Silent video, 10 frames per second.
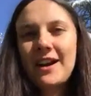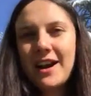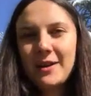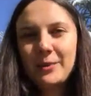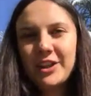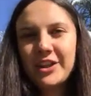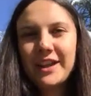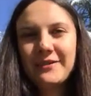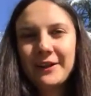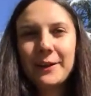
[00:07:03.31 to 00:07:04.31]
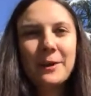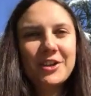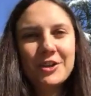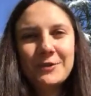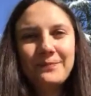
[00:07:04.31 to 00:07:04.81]
I appreciate it very
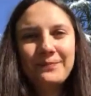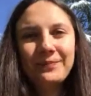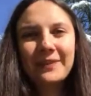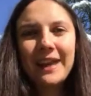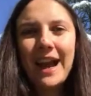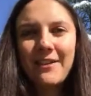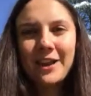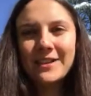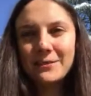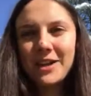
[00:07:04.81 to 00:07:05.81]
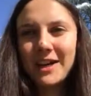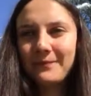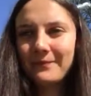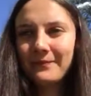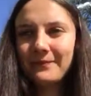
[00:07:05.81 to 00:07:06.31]
much. Have an awesome time.